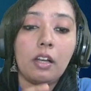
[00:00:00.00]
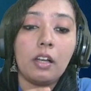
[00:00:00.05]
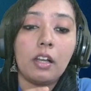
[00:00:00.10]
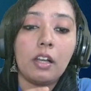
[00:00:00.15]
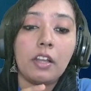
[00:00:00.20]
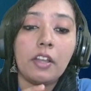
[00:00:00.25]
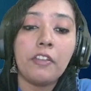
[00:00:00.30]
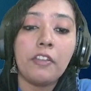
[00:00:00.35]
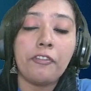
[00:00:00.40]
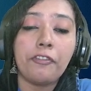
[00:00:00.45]

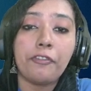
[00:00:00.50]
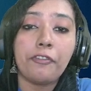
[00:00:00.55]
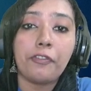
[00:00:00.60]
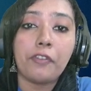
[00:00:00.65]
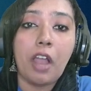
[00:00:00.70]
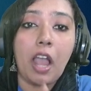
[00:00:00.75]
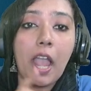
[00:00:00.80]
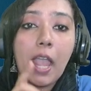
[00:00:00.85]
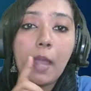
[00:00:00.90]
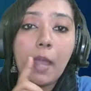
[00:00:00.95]
if
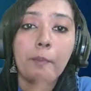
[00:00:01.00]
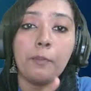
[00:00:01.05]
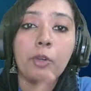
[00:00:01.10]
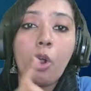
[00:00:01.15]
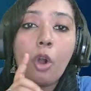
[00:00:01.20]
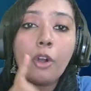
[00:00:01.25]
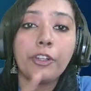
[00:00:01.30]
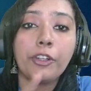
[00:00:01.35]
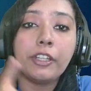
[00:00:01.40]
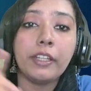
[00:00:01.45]
I am
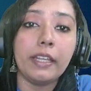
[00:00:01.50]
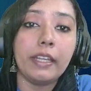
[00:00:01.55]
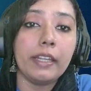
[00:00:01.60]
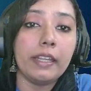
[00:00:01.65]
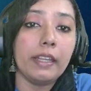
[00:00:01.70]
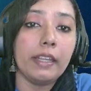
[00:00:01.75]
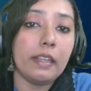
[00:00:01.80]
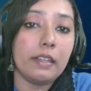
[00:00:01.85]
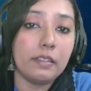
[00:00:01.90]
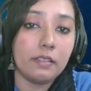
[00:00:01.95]
not
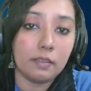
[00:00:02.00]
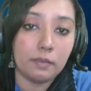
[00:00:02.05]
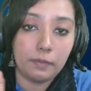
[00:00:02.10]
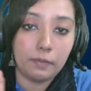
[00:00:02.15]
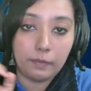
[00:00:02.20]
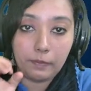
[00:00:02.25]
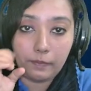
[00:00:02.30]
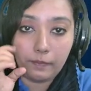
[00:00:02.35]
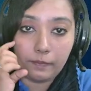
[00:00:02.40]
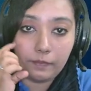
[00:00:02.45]
kicking it?
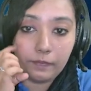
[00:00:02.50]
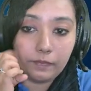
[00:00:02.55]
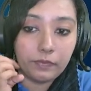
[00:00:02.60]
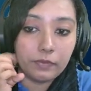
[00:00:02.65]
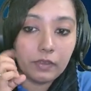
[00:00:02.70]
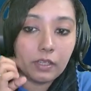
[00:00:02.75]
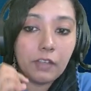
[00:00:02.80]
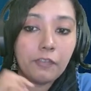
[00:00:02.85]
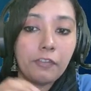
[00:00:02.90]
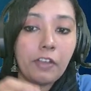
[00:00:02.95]

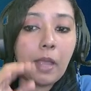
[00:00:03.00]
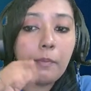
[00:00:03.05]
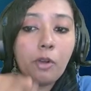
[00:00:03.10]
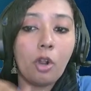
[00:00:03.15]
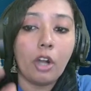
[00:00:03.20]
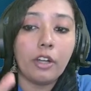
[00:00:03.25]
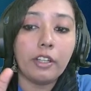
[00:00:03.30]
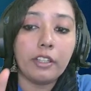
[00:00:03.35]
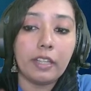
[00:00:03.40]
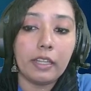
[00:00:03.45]
If I am
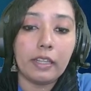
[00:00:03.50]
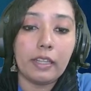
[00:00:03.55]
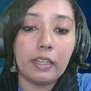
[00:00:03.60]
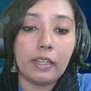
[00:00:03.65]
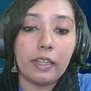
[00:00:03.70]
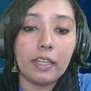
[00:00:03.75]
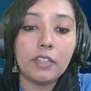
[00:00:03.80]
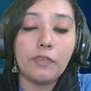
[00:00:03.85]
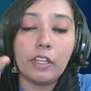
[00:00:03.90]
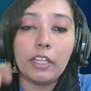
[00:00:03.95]
not kicking
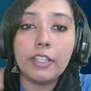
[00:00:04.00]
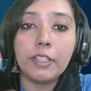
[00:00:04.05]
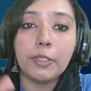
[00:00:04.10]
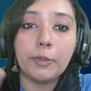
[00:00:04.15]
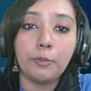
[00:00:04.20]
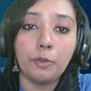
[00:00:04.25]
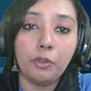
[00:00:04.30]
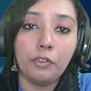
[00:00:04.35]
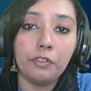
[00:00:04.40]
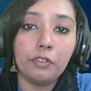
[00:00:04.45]
it, will it
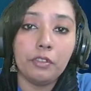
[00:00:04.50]
move?